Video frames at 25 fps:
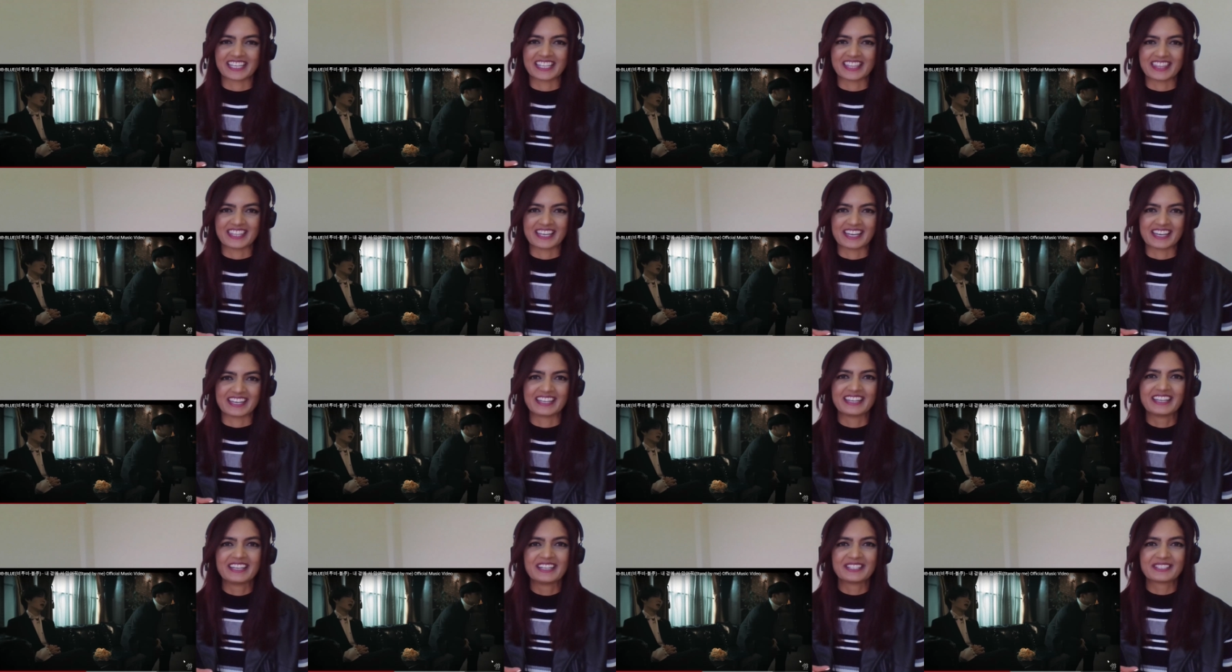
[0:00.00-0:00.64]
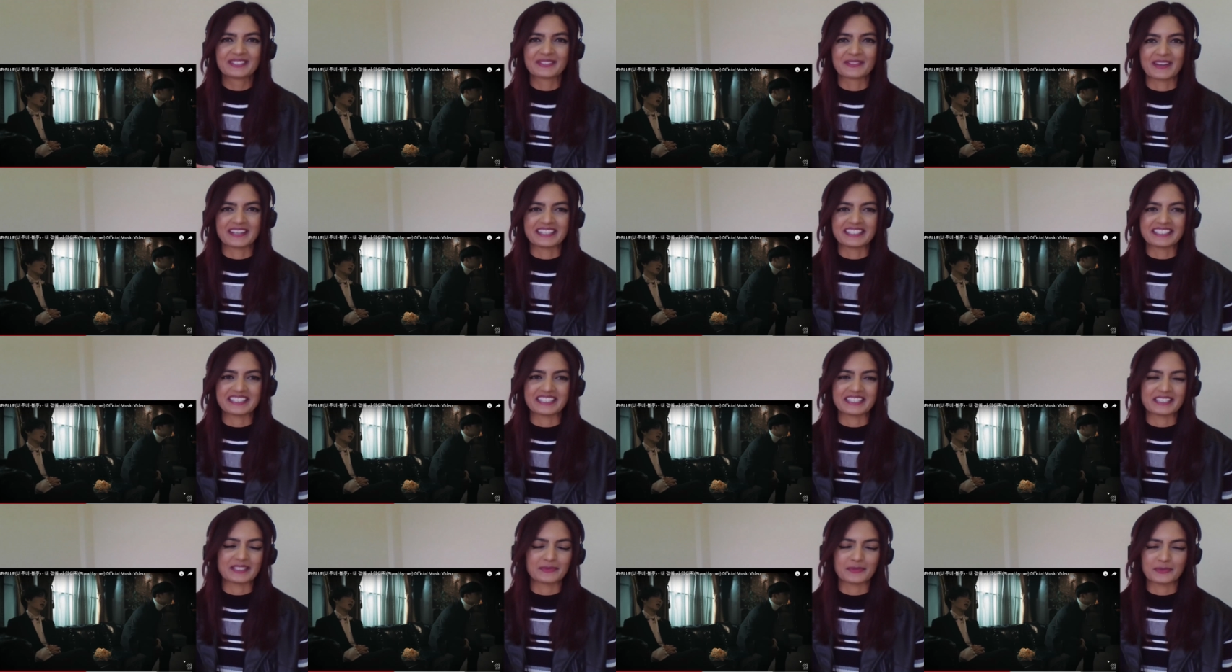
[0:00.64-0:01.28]
you know, like in their
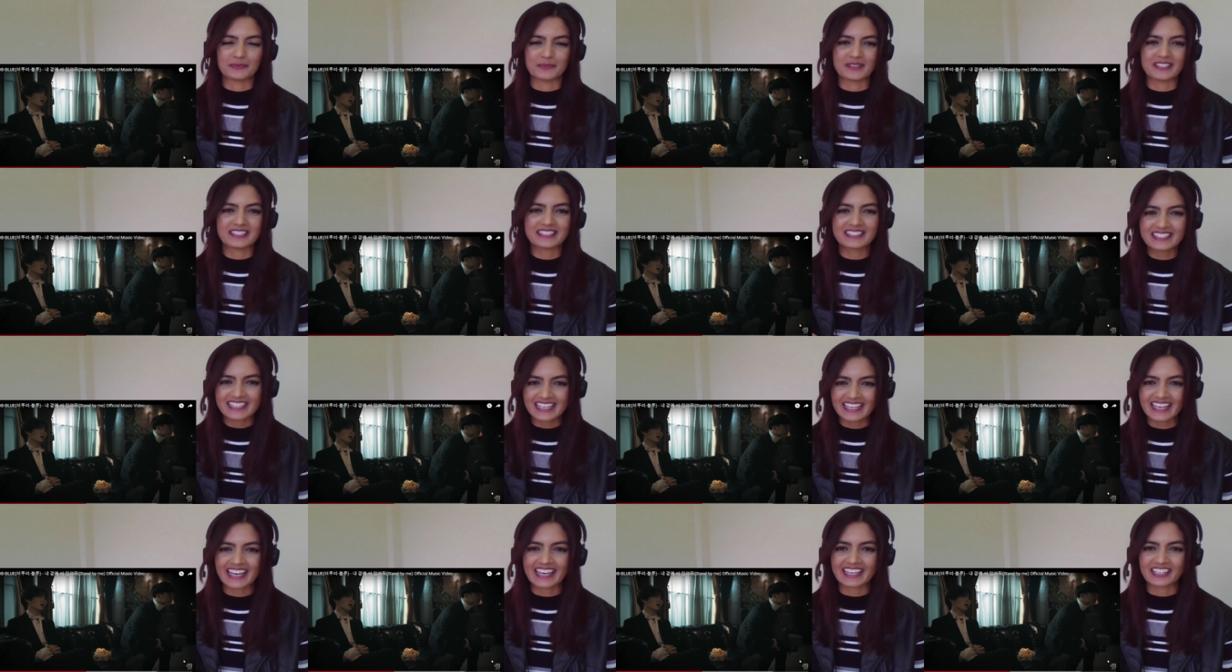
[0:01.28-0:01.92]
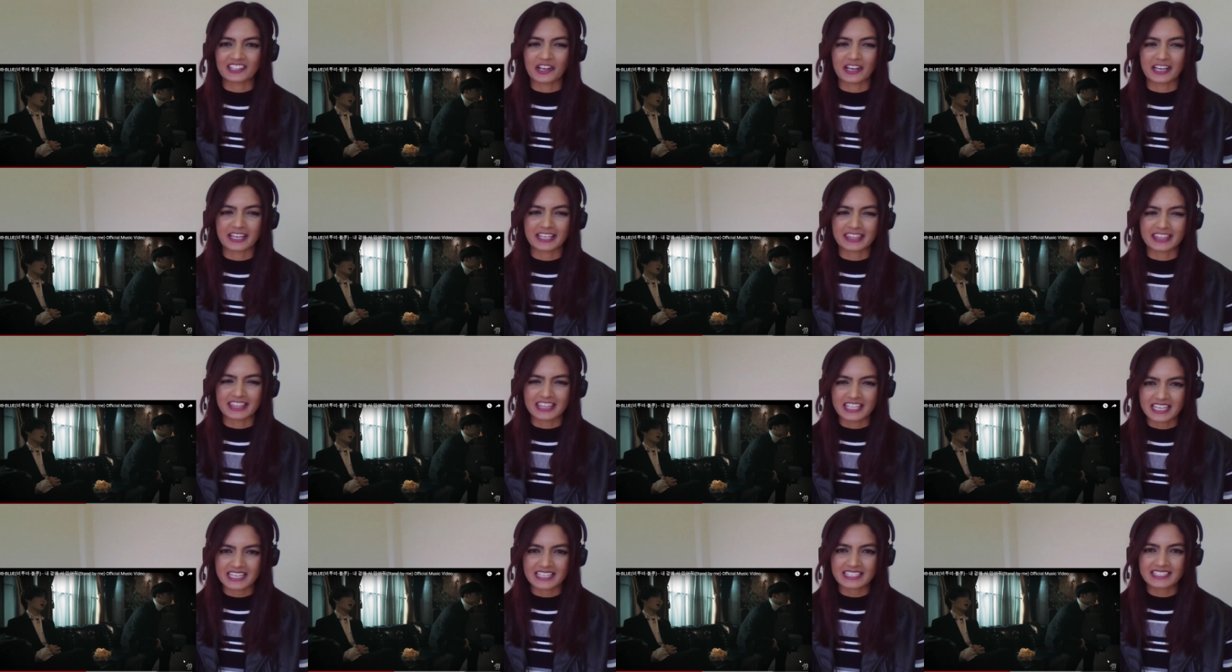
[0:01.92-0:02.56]
20s would be
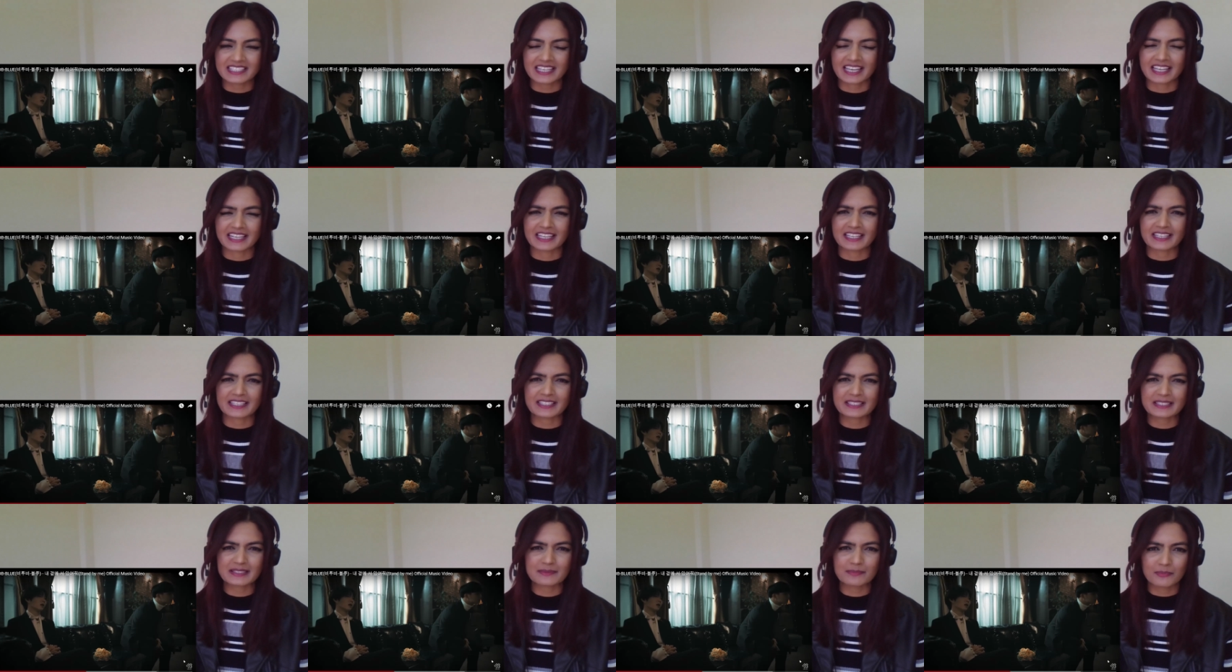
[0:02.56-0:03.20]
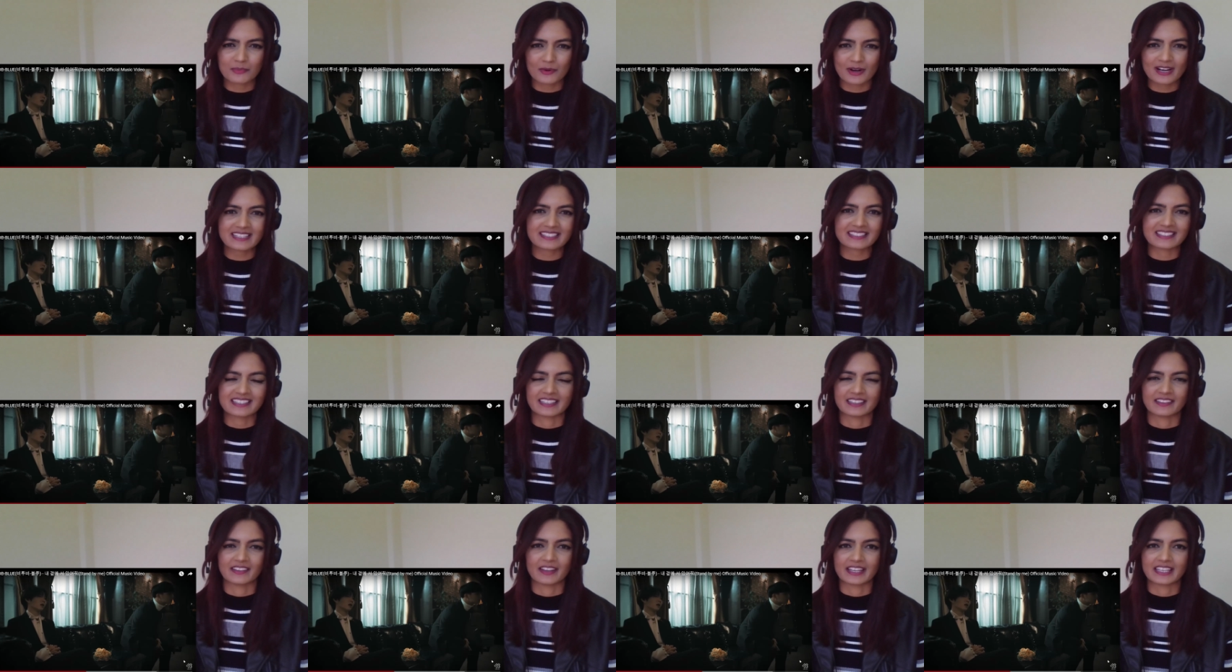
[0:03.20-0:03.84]
singing like this and
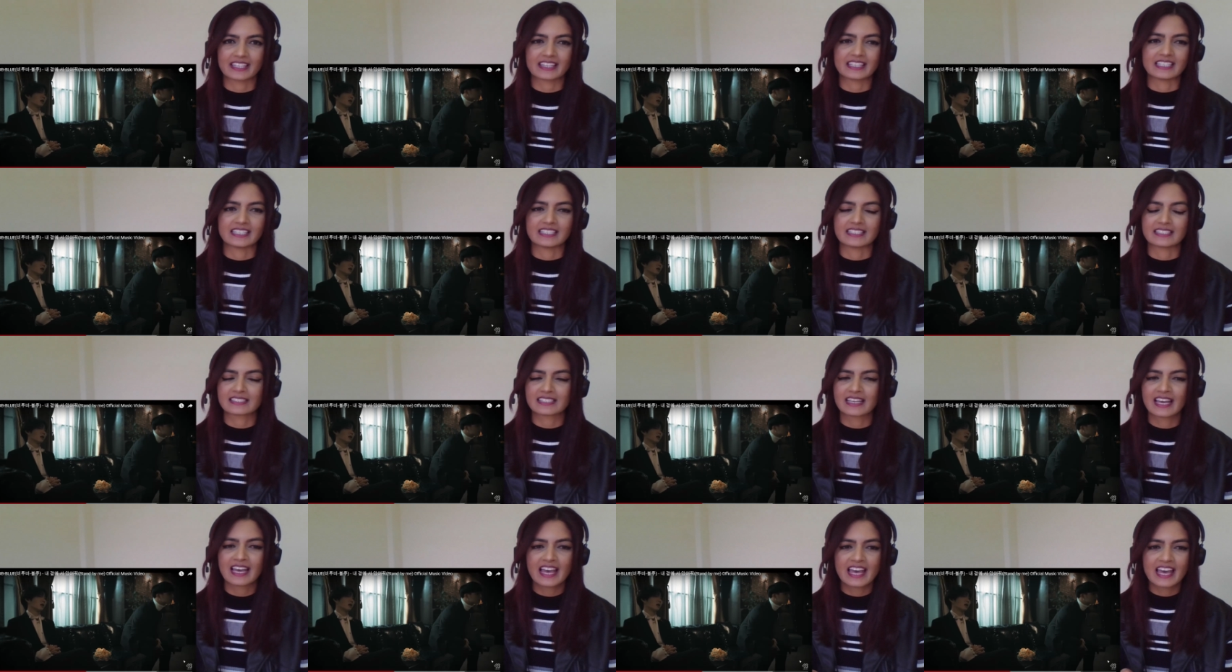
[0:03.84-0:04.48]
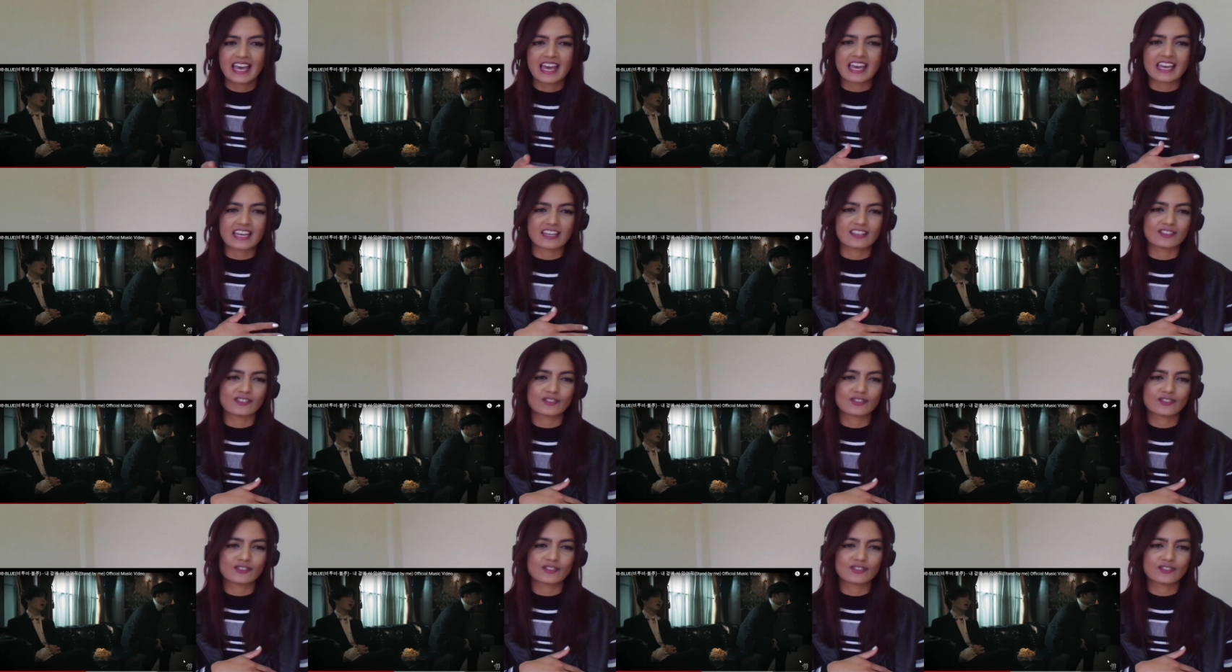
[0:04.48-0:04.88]
expressing like this.